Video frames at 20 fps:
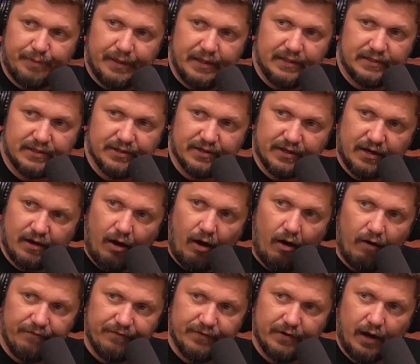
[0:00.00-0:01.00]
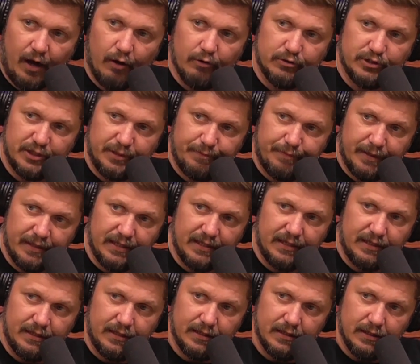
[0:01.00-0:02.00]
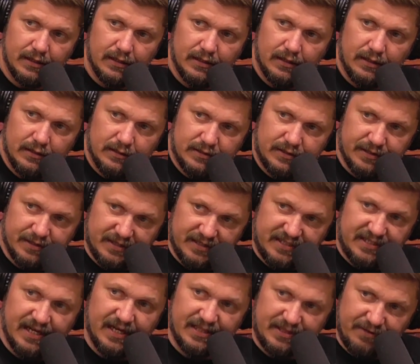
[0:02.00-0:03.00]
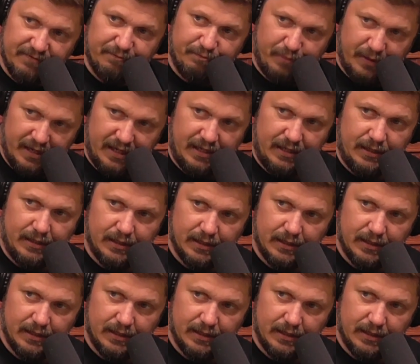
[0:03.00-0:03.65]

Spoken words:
to the coffin, OGP to the death of B.